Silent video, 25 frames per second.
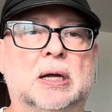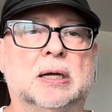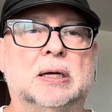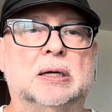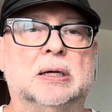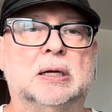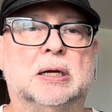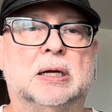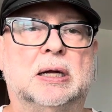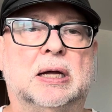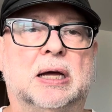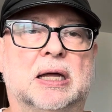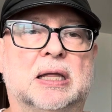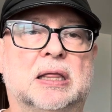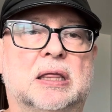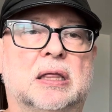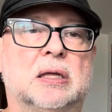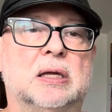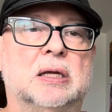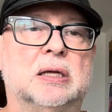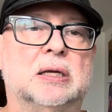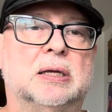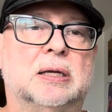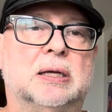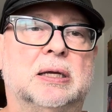I
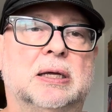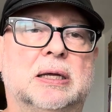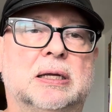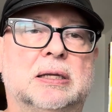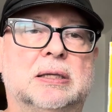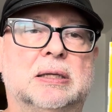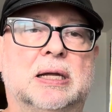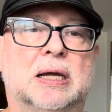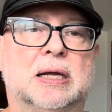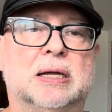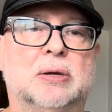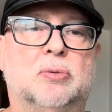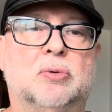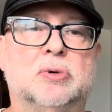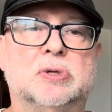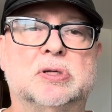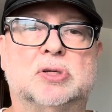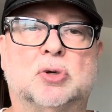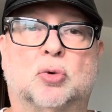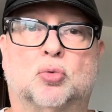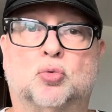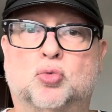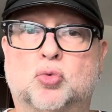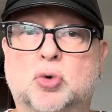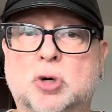think, and that was
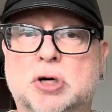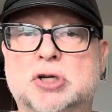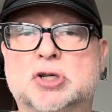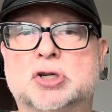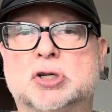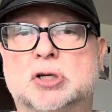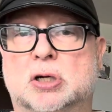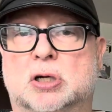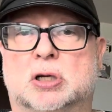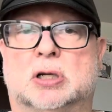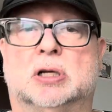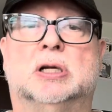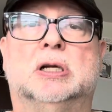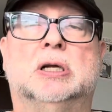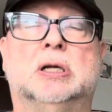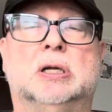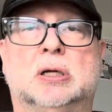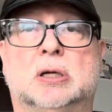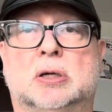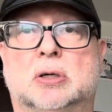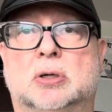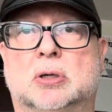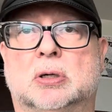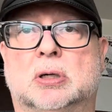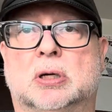originally
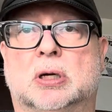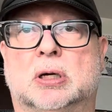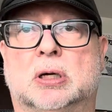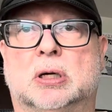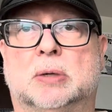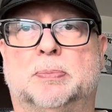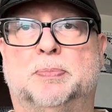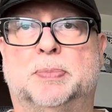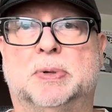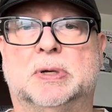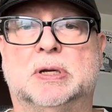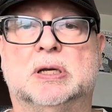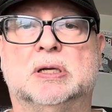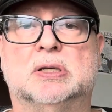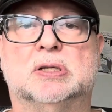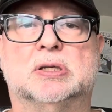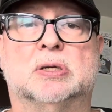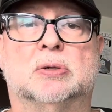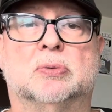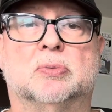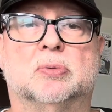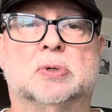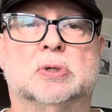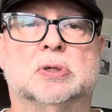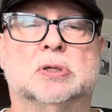a piece
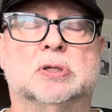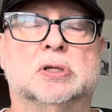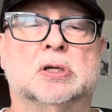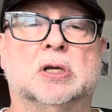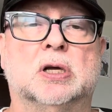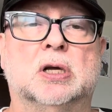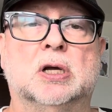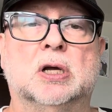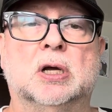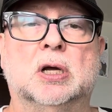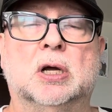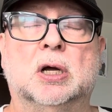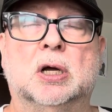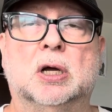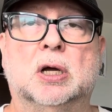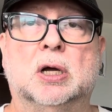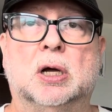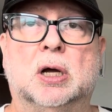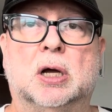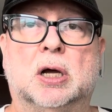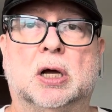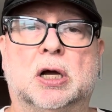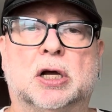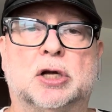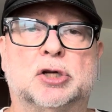that was
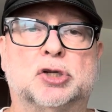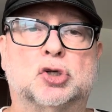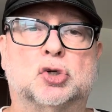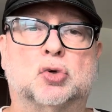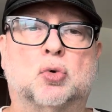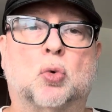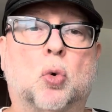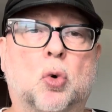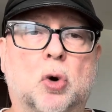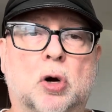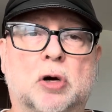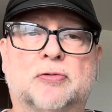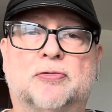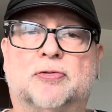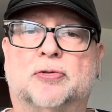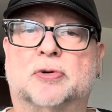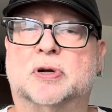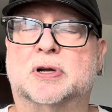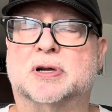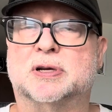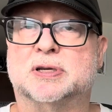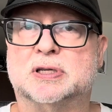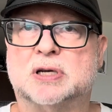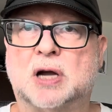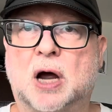scored for
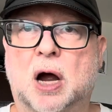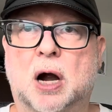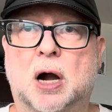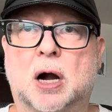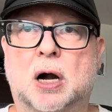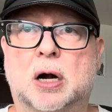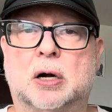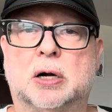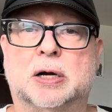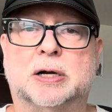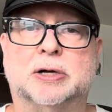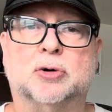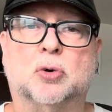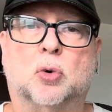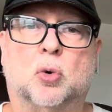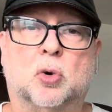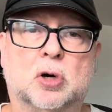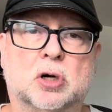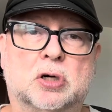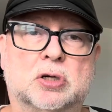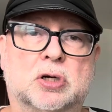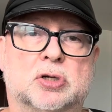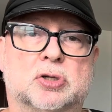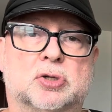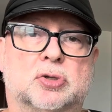guitar and
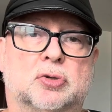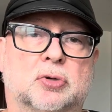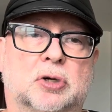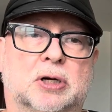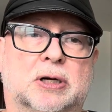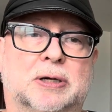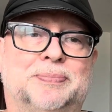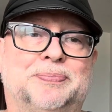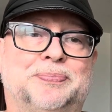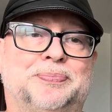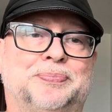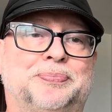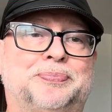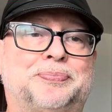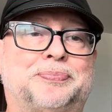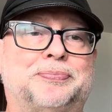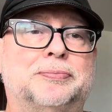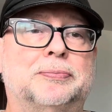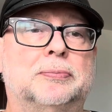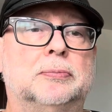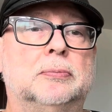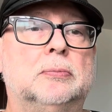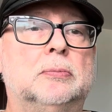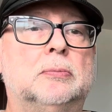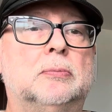orchestra.
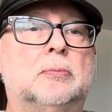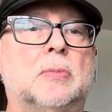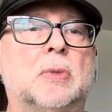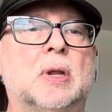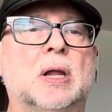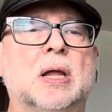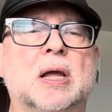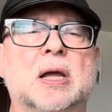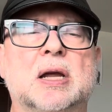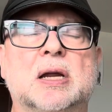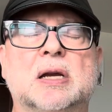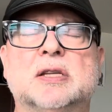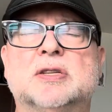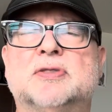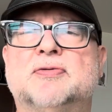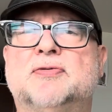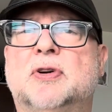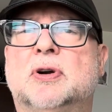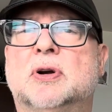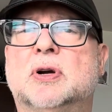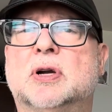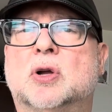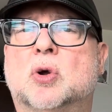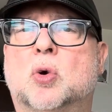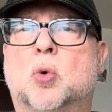It's
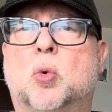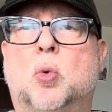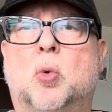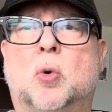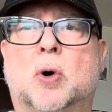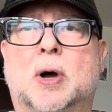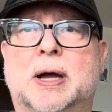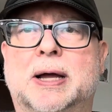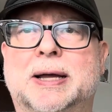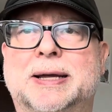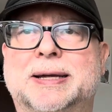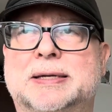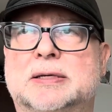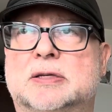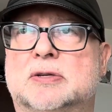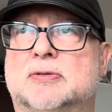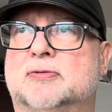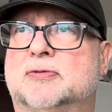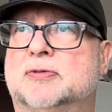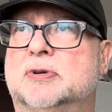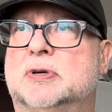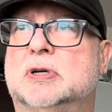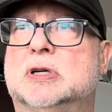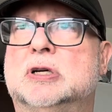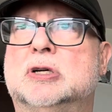very quiet,
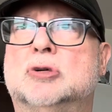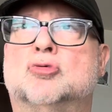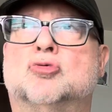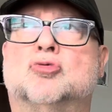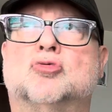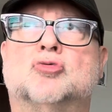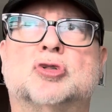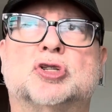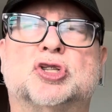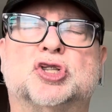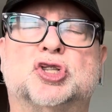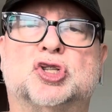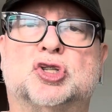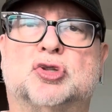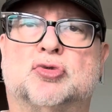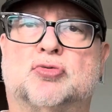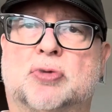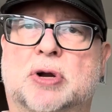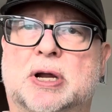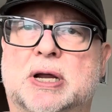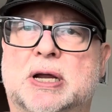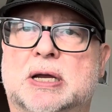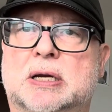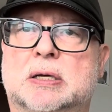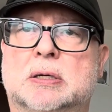very
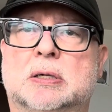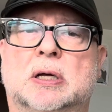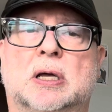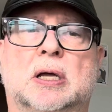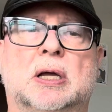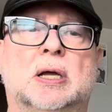restrained.